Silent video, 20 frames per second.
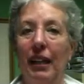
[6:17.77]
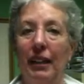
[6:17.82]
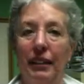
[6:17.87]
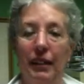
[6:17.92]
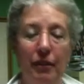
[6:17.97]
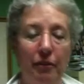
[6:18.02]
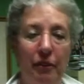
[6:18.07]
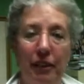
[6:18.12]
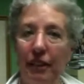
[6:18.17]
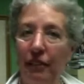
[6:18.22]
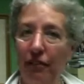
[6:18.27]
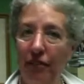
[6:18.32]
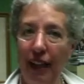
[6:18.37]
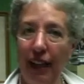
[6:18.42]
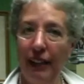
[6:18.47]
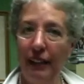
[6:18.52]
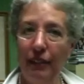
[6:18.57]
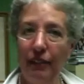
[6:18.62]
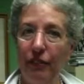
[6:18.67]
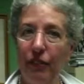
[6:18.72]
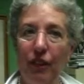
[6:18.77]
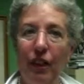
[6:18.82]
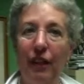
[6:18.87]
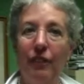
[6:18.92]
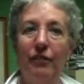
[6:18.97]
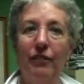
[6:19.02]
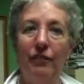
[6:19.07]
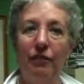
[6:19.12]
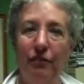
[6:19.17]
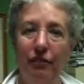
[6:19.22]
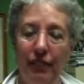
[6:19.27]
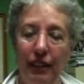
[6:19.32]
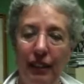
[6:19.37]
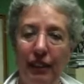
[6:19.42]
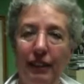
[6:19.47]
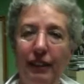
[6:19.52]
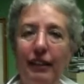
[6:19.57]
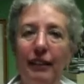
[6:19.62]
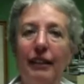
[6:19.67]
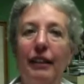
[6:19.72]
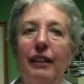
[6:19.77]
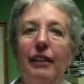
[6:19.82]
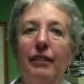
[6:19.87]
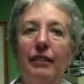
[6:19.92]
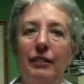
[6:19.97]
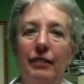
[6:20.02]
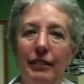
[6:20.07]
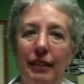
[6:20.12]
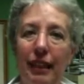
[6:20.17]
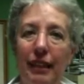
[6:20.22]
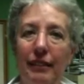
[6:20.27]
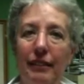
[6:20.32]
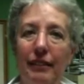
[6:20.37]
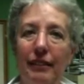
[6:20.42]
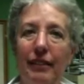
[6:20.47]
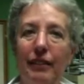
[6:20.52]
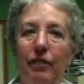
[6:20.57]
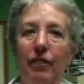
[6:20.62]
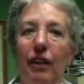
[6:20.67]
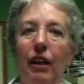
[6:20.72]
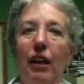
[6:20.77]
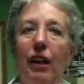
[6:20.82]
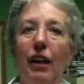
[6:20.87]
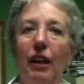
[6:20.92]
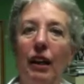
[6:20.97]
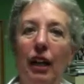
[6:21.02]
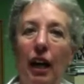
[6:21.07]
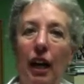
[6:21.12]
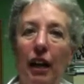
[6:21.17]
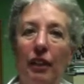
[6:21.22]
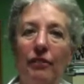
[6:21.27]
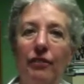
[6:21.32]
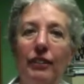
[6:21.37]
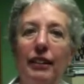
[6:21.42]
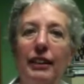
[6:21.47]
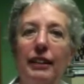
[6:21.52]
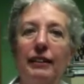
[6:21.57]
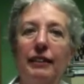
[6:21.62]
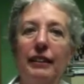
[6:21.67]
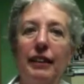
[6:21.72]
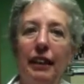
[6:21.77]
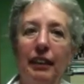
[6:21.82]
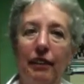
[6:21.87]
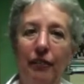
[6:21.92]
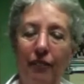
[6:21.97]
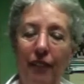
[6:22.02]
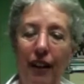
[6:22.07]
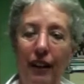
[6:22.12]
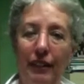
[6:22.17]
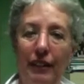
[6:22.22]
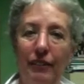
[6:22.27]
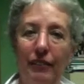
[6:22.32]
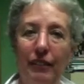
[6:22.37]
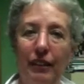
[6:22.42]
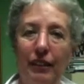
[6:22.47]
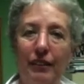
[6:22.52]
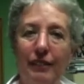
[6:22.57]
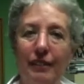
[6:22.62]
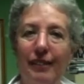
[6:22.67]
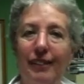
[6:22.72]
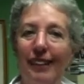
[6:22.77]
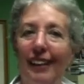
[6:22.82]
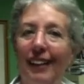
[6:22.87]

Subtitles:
To be effective, you have to feel an inner sense of confidence and effectiveness.